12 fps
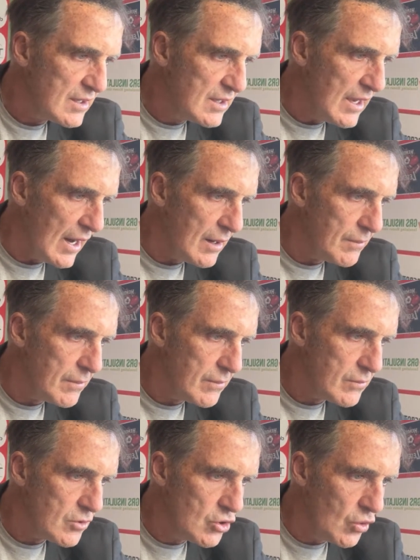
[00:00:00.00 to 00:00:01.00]
Gap
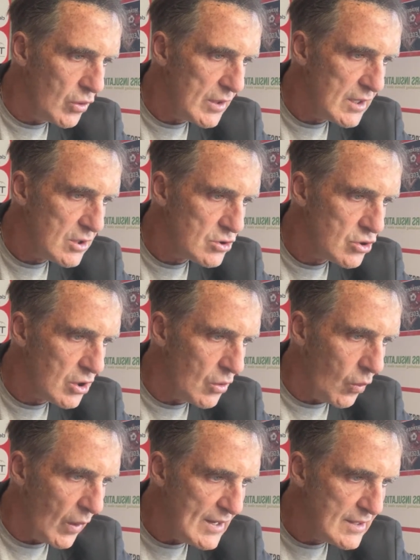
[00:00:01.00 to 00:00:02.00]
going to get
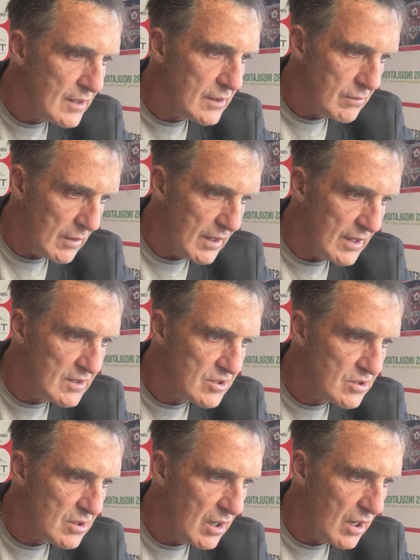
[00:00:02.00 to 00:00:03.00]
wider. It
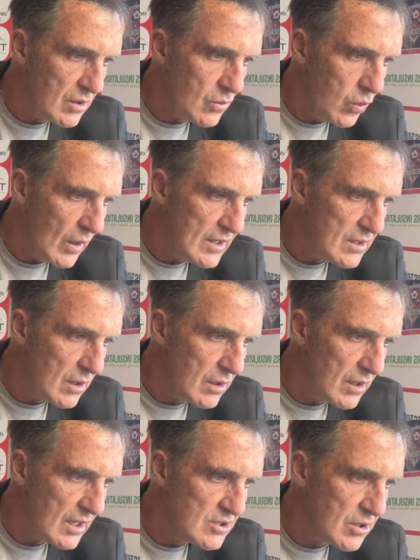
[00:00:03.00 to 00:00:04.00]
is, and wider
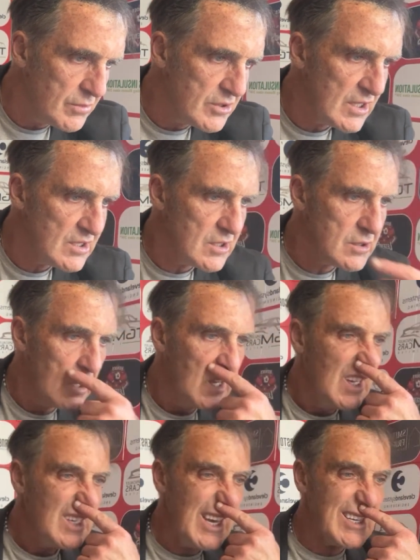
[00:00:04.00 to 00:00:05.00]
unless something changes.
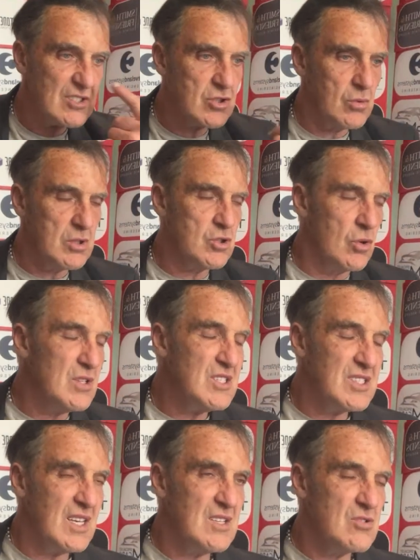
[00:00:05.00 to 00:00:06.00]
Yeah, so what Tony's
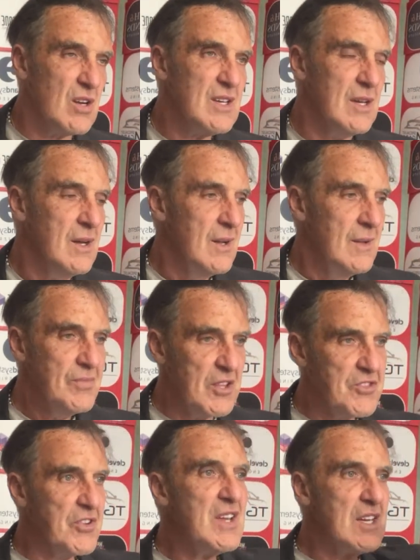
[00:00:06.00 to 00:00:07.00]
saying is right. The
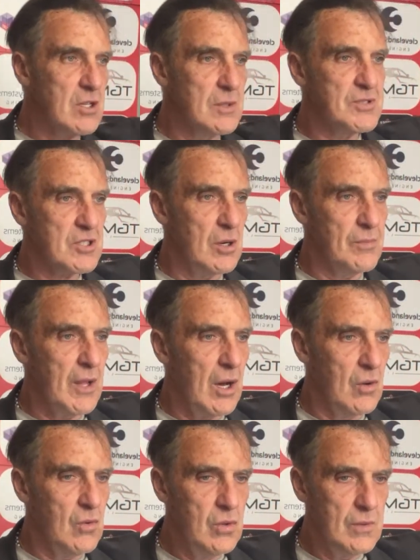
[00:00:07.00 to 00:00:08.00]
3 clubs that got
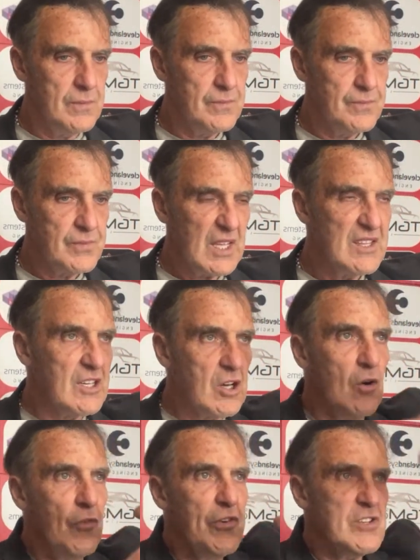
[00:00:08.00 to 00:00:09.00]
now, the
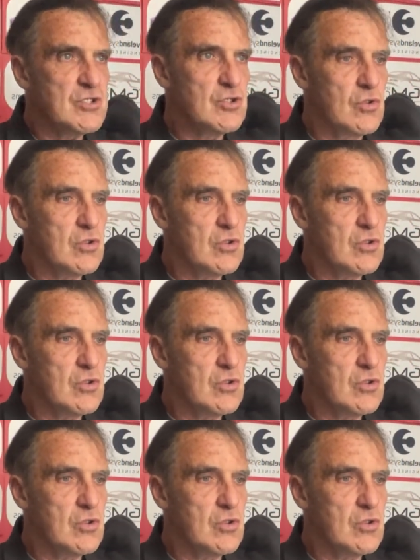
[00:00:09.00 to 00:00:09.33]
golf is so